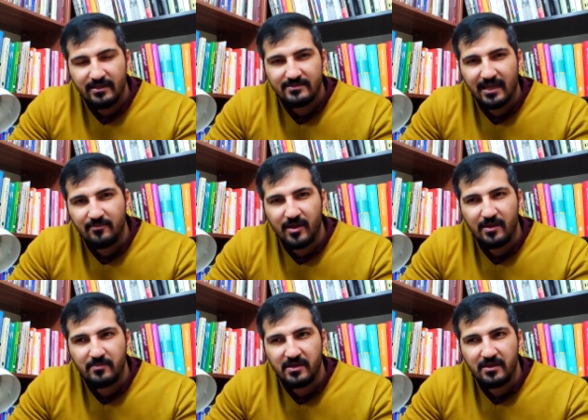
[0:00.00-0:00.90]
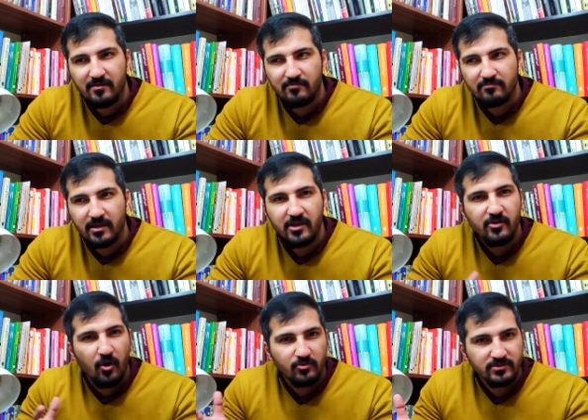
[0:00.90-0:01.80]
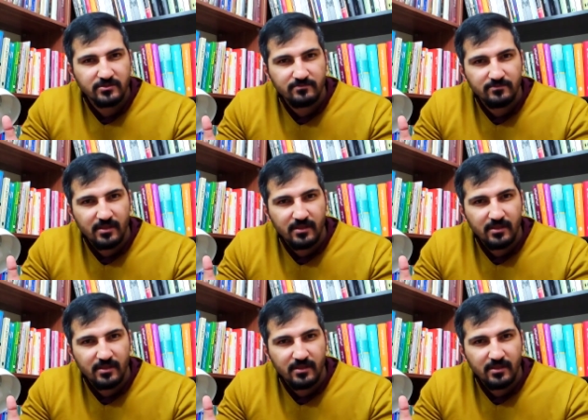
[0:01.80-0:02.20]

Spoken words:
They may be heroes,